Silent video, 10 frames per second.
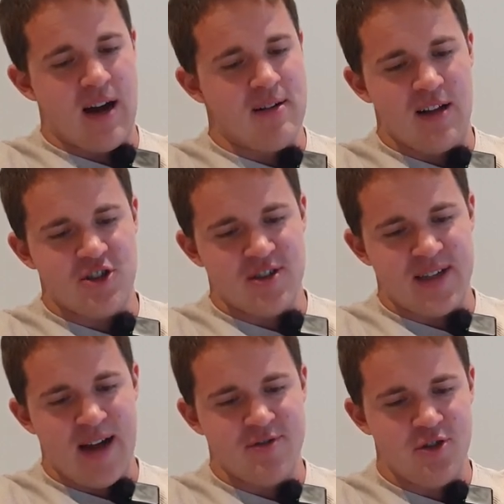I'll just
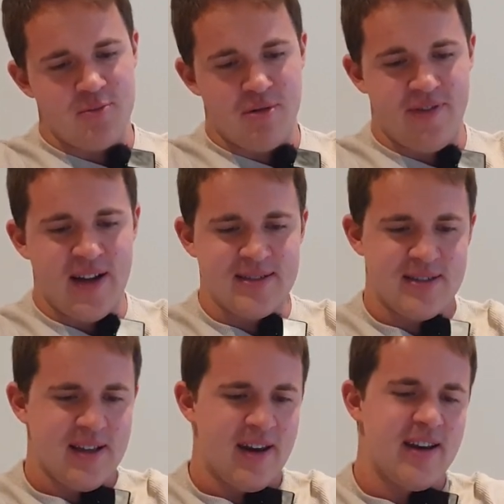have to pretend
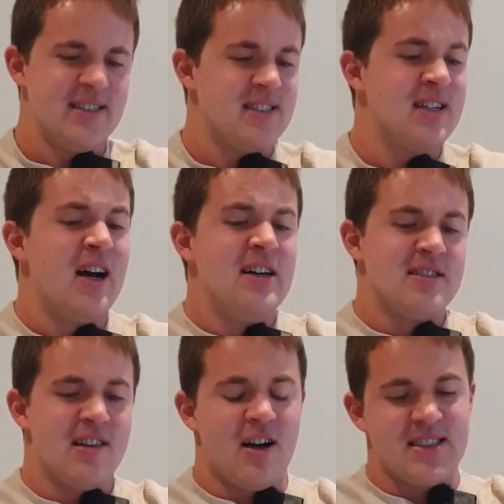that it is.
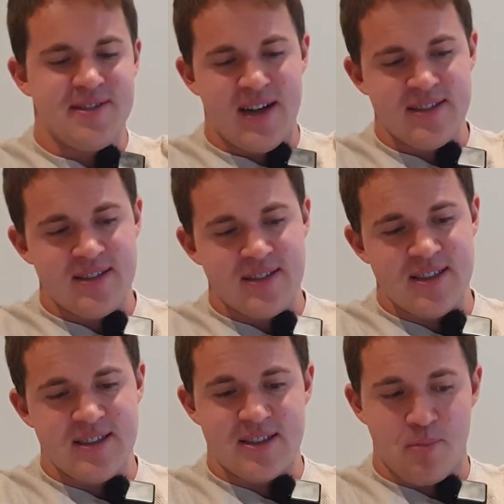The last event,
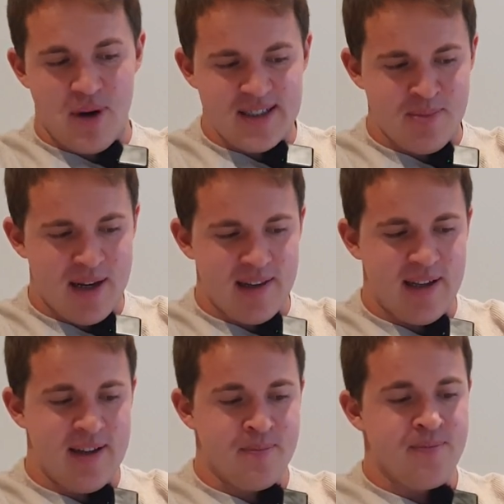the press
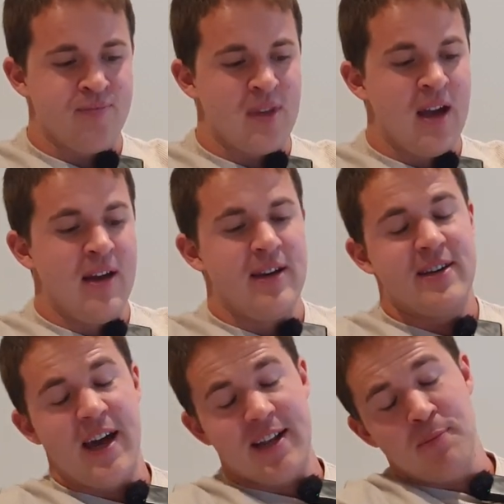medley,
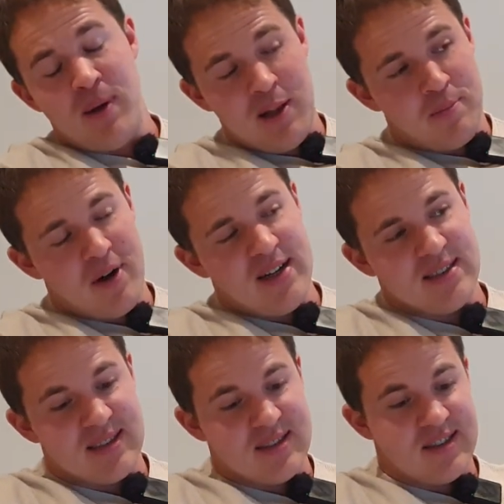kettlebell
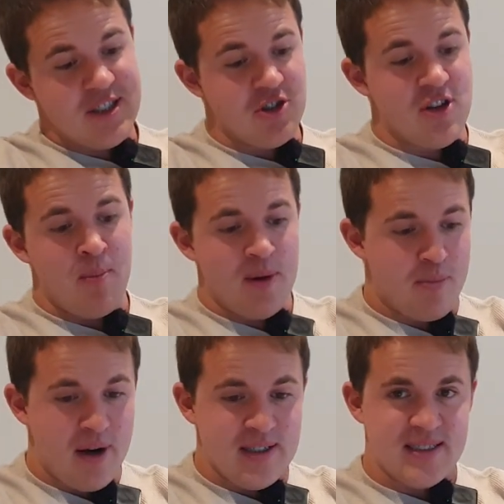press, seal dumbbell
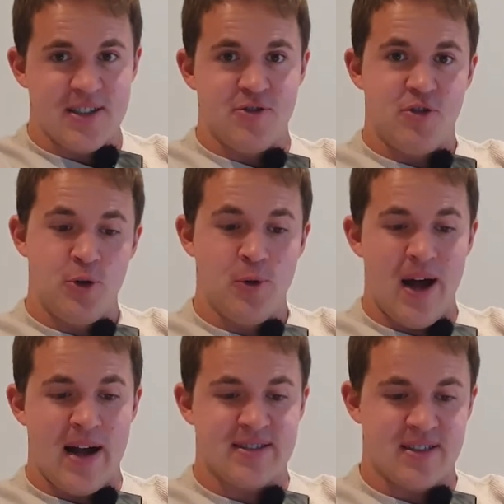press, and 2
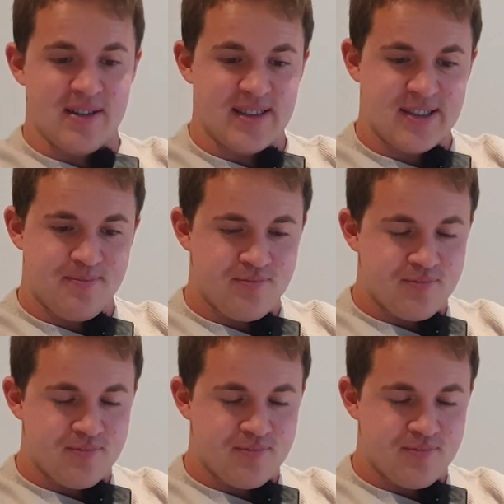axles.